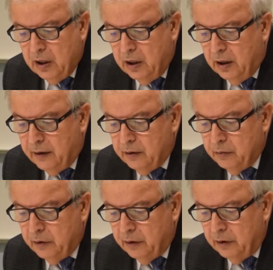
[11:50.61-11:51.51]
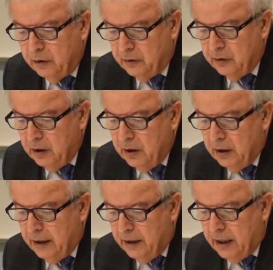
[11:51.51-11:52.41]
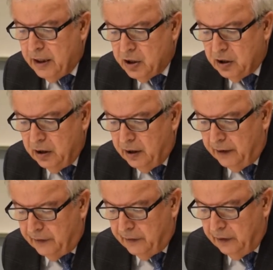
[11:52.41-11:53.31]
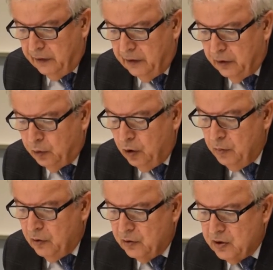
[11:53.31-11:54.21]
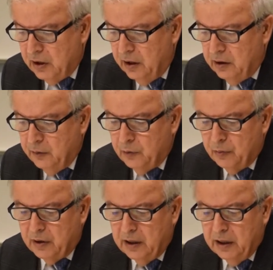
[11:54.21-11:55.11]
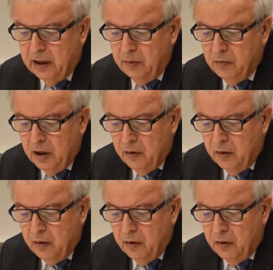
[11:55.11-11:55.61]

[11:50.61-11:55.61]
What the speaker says: In other words, Ashkenazi, the term originated from the name